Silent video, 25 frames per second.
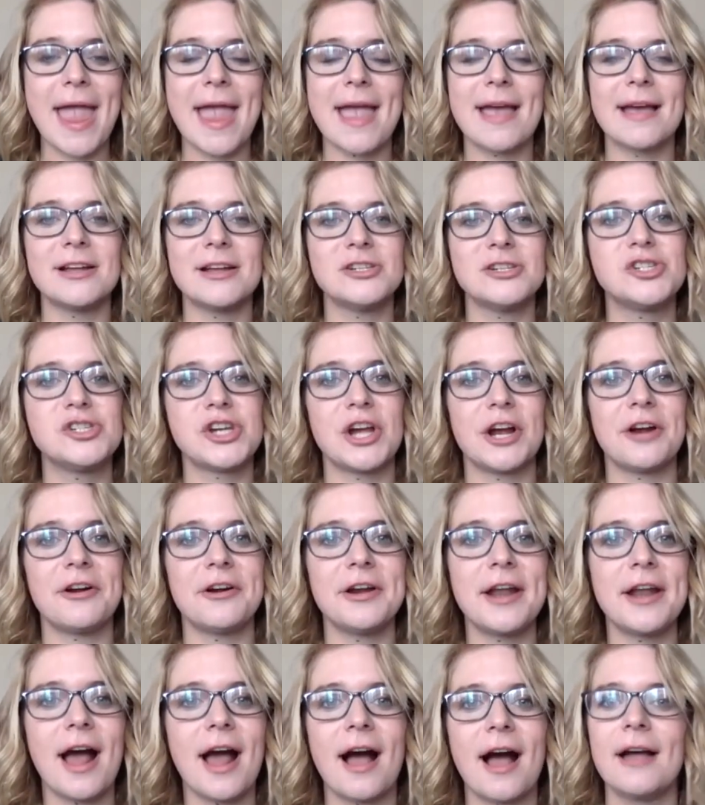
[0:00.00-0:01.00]
And
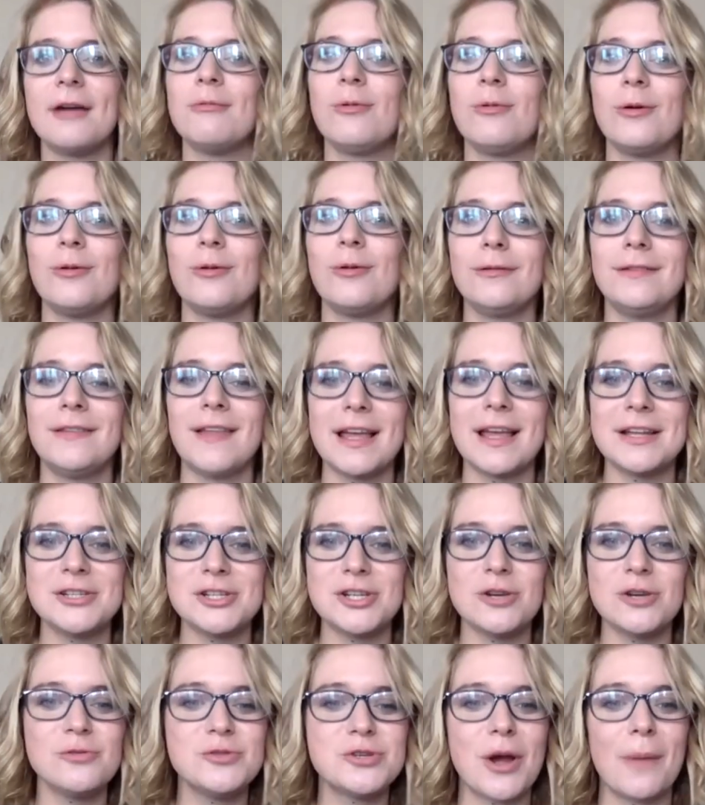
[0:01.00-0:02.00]
Jared, I will
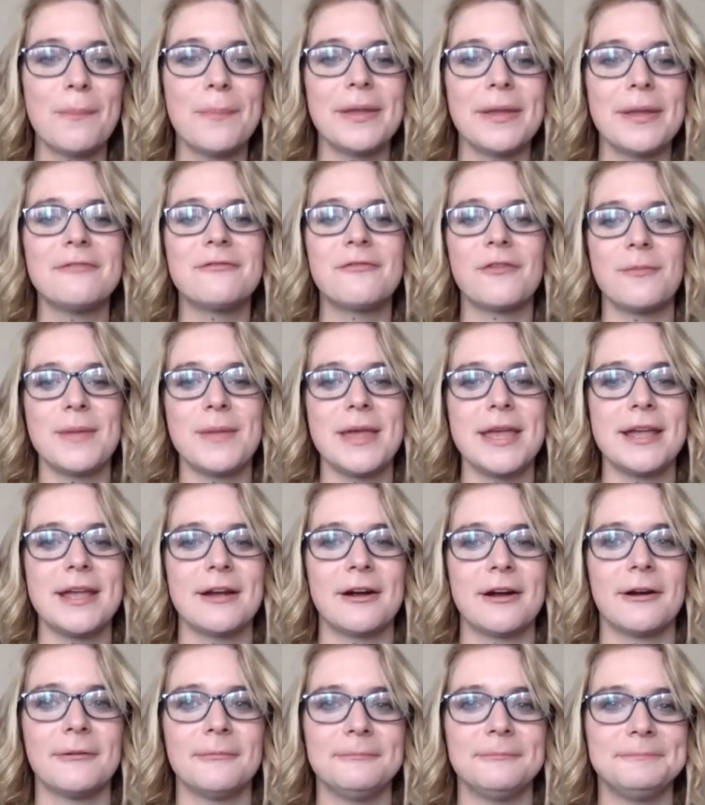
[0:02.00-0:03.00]
let you jump in from
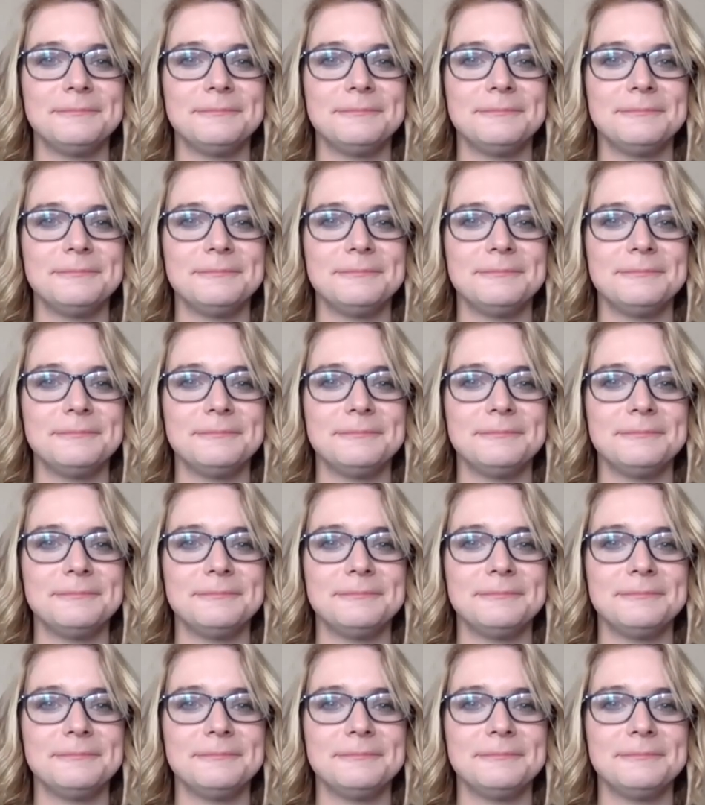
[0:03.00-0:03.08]
here.